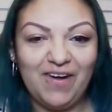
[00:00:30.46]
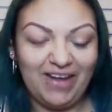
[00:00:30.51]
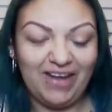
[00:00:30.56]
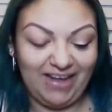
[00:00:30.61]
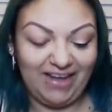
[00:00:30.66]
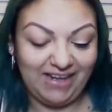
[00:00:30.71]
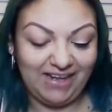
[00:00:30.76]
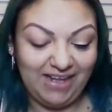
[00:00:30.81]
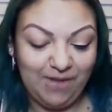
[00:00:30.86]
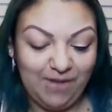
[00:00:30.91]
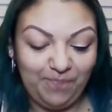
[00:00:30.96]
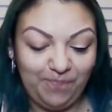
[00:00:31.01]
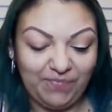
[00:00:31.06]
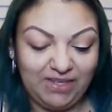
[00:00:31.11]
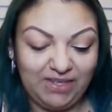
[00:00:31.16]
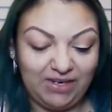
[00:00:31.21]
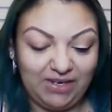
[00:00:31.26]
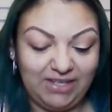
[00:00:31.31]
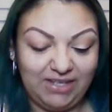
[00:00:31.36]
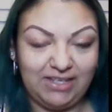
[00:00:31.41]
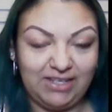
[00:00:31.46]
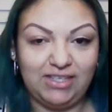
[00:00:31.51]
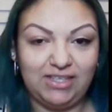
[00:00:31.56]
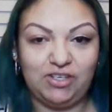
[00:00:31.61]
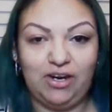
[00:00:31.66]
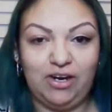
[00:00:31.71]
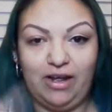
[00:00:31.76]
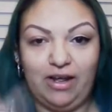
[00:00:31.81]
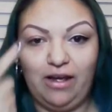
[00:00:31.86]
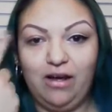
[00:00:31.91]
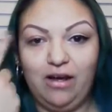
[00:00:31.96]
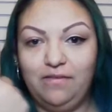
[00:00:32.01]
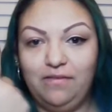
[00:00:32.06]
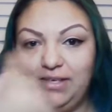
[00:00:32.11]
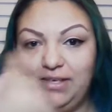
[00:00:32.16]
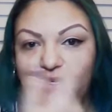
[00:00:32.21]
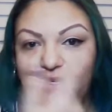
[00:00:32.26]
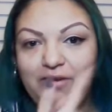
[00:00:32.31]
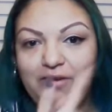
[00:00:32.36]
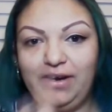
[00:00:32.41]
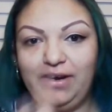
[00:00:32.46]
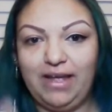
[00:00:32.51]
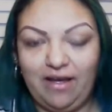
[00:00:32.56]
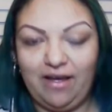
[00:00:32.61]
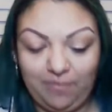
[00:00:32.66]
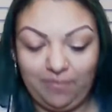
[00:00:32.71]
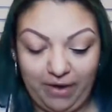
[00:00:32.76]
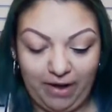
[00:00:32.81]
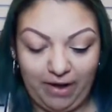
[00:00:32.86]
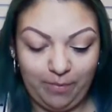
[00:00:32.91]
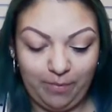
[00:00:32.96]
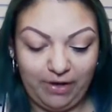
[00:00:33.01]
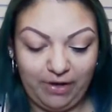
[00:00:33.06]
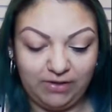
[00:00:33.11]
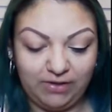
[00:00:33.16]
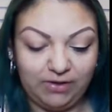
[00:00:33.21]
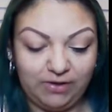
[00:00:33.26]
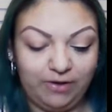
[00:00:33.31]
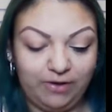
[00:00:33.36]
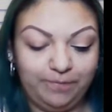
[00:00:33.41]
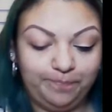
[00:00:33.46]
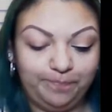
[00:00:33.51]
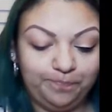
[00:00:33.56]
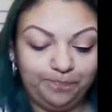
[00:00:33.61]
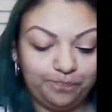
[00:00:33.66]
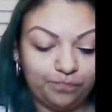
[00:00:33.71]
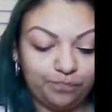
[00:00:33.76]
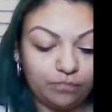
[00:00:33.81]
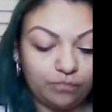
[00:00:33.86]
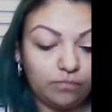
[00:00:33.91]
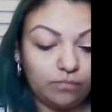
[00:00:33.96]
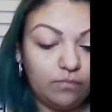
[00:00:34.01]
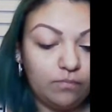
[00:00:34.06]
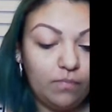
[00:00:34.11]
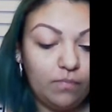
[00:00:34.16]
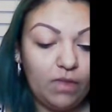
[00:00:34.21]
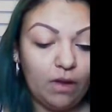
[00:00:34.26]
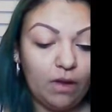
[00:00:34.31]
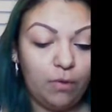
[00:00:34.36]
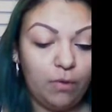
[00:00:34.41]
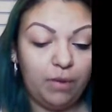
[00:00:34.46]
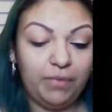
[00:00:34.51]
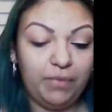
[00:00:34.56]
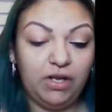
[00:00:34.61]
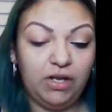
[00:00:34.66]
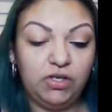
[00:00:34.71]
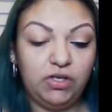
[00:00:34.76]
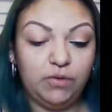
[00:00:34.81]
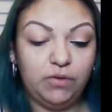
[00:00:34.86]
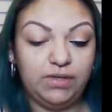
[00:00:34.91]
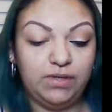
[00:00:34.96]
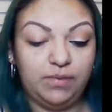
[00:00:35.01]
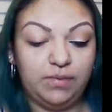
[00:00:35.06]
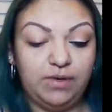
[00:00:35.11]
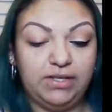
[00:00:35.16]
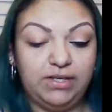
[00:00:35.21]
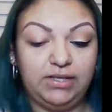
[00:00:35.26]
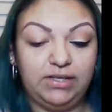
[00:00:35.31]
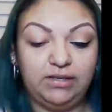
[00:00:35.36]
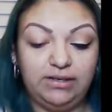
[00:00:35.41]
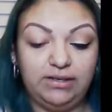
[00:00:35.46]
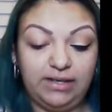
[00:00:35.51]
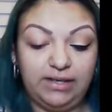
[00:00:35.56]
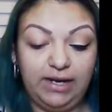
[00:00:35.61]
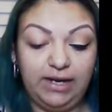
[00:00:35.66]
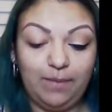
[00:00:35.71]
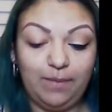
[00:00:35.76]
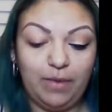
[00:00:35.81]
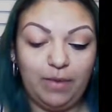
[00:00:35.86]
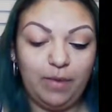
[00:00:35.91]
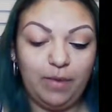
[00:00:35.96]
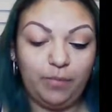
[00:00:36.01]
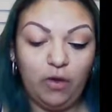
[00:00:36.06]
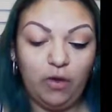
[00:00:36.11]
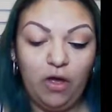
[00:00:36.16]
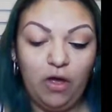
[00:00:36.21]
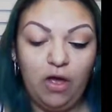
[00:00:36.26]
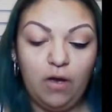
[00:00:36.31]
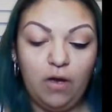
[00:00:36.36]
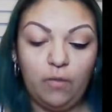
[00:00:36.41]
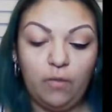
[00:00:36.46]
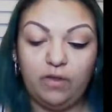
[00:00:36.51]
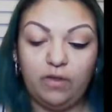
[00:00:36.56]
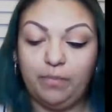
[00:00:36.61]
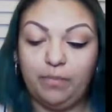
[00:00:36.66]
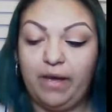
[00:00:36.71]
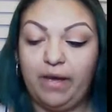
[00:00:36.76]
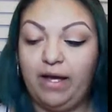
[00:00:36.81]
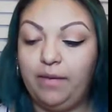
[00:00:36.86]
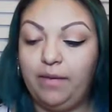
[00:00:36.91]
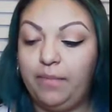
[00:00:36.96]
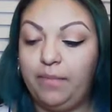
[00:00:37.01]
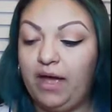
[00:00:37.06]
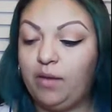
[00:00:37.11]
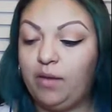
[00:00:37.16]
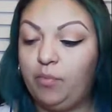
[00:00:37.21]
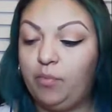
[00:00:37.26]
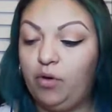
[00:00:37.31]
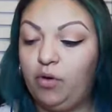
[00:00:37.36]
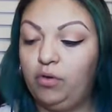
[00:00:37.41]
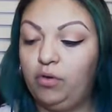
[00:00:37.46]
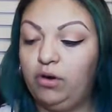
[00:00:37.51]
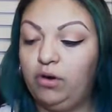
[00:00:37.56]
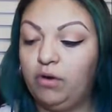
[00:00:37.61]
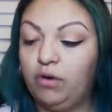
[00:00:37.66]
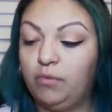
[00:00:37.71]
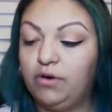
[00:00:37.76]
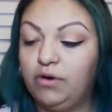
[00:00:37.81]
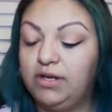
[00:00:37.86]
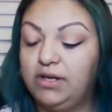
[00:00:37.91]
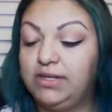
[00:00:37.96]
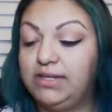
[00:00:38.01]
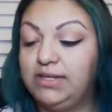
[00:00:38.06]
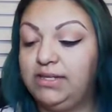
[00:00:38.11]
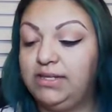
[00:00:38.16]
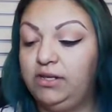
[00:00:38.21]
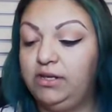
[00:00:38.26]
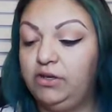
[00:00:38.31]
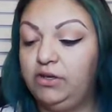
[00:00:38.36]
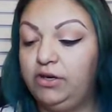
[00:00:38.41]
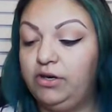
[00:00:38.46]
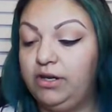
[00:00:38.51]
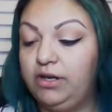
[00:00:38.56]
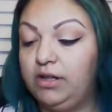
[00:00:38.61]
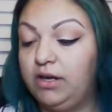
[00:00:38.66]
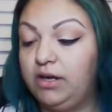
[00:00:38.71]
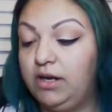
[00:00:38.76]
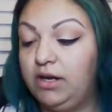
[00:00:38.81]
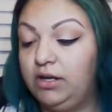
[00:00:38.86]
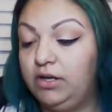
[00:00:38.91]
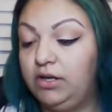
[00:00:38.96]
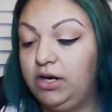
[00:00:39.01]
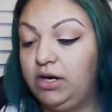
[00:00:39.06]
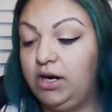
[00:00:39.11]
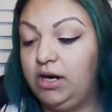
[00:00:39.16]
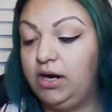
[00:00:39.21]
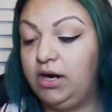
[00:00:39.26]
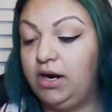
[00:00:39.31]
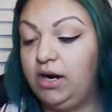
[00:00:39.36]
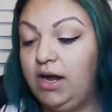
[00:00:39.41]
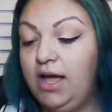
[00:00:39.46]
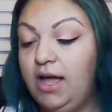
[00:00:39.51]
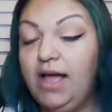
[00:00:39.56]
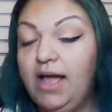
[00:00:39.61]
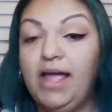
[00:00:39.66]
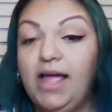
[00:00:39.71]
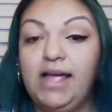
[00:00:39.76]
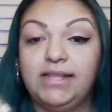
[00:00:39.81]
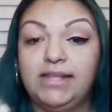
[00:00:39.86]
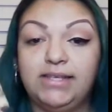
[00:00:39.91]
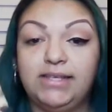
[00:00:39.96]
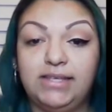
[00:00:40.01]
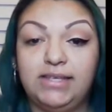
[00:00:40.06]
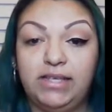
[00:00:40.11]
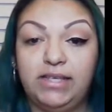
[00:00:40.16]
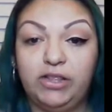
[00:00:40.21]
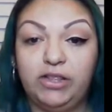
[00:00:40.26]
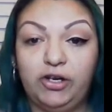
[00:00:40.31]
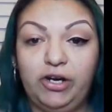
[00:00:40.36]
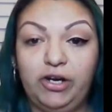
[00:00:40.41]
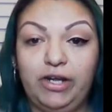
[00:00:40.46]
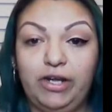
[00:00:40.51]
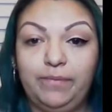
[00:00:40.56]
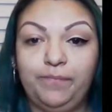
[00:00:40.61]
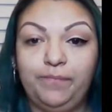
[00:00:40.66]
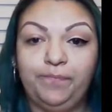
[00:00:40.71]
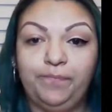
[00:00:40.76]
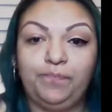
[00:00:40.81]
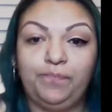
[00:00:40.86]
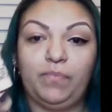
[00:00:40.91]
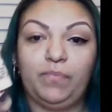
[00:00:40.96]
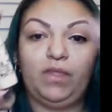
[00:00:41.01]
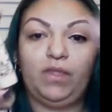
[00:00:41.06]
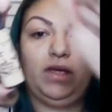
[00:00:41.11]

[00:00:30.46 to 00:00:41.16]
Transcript: Okay, so let's get started. I obviously already have my eyebrows on. What I'm going to do is I'm going to clean them up with my MAC Pro Longwear Concealer in the color NC30.